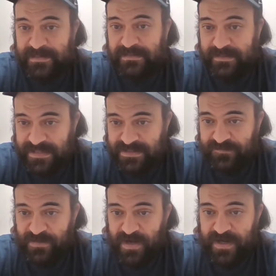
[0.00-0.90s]
Lean to
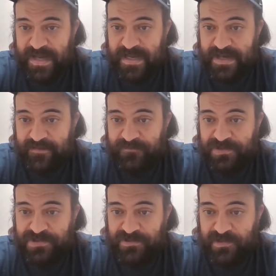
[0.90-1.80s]
Florida A&M for
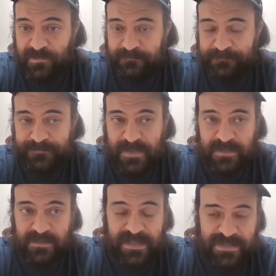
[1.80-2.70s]
sure.
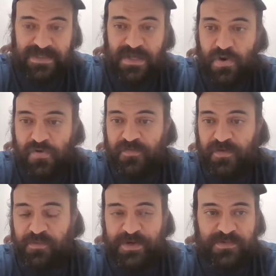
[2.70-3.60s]
Lean to the
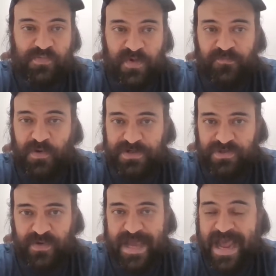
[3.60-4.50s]
over when it was
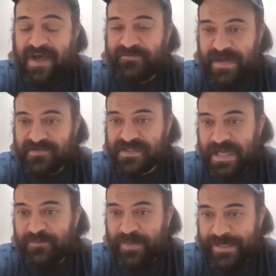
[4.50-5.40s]
142.5. Now it's
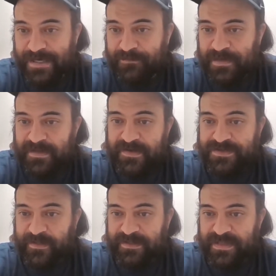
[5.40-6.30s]
gotten bet up,
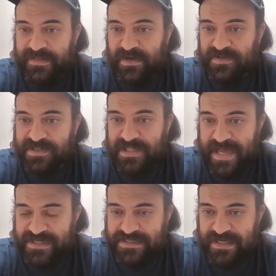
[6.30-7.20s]
so my lean there is
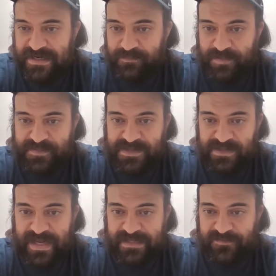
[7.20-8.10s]
less. But I'm
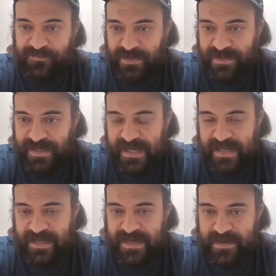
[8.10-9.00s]
still liking the Florida
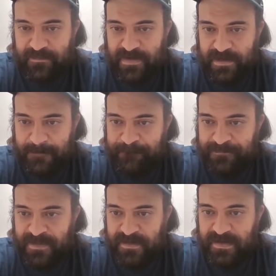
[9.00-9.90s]
A&M
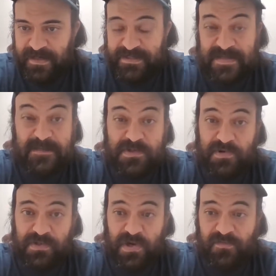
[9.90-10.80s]
team
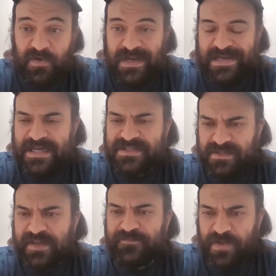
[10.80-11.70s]
total over. I
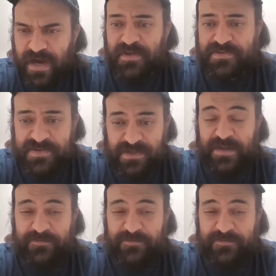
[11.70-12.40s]
also still like